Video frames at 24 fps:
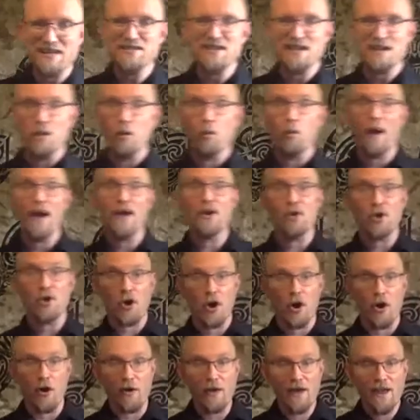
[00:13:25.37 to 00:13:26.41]
of sounds like a
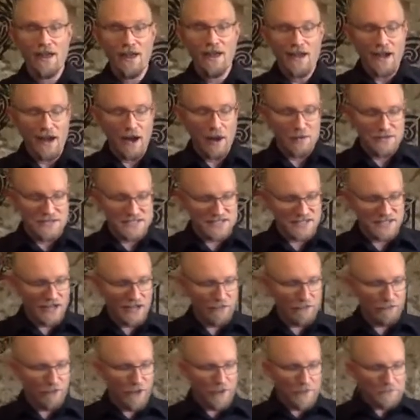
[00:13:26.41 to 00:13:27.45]
whale call, uh, which
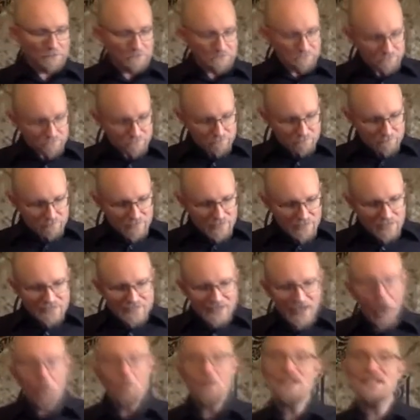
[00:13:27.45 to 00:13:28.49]
is a lot of fun.
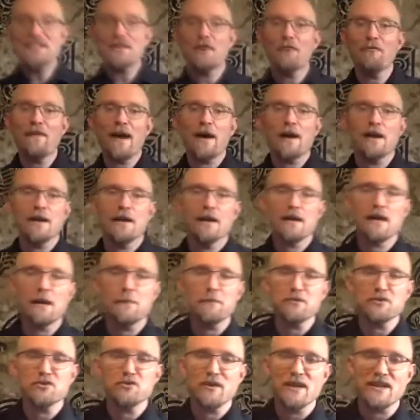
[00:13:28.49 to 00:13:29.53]
To help myself out,
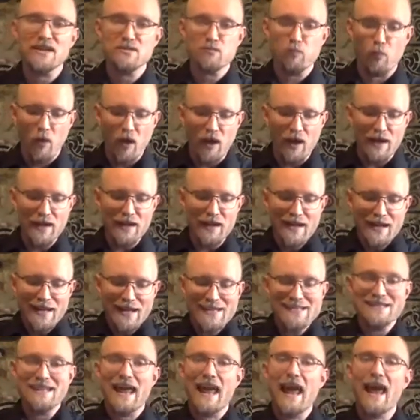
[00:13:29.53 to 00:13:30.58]
a couple tricks.
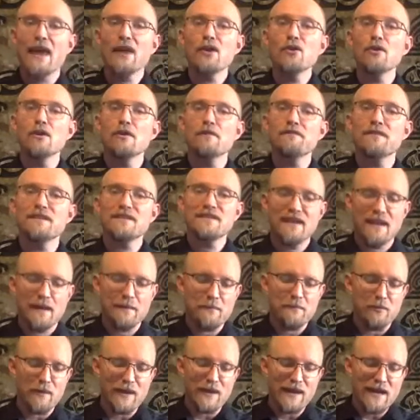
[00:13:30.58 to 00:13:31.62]
One is the angle of the
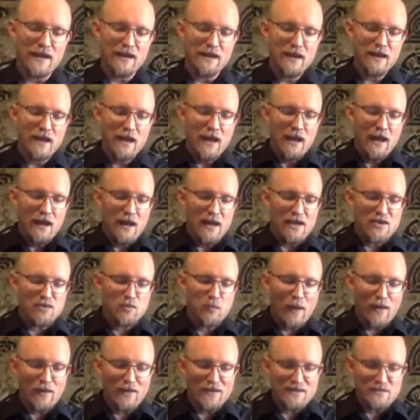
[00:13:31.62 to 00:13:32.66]
tambourine,
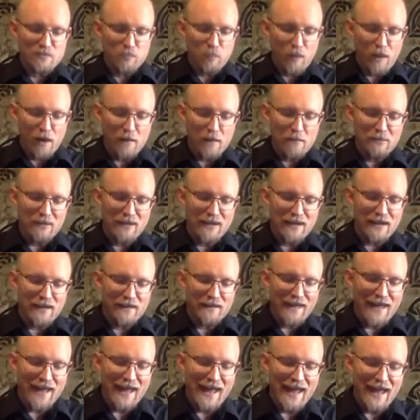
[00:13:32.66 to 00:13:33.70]
as well as where I'm
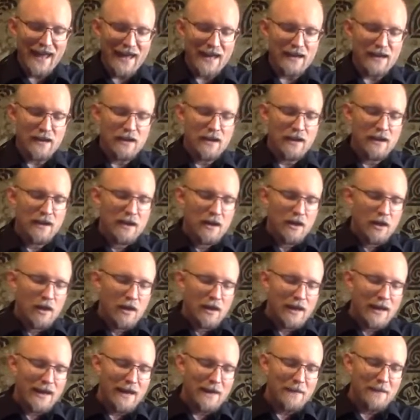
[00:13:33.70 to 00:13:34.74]
playing on the head
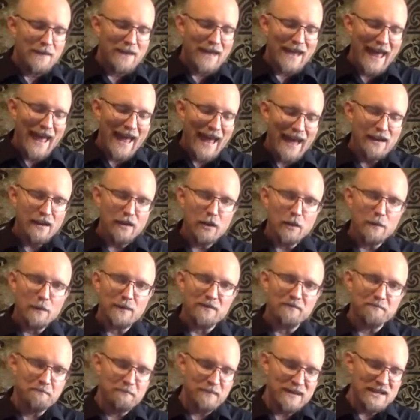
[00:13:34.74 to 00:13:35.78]
and I'm going to add a
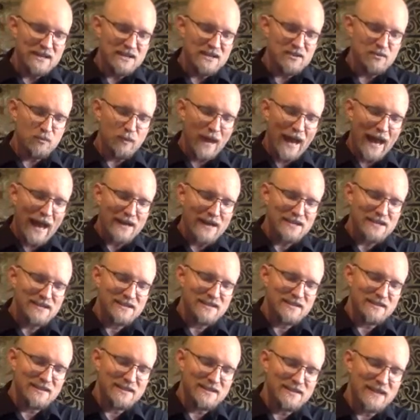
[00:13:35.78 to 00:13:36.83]
little bit of
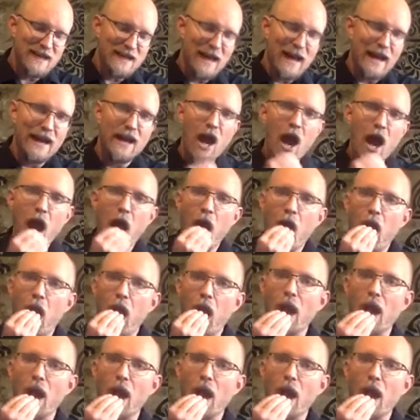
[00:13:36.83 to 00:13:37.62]
beeswax to the side.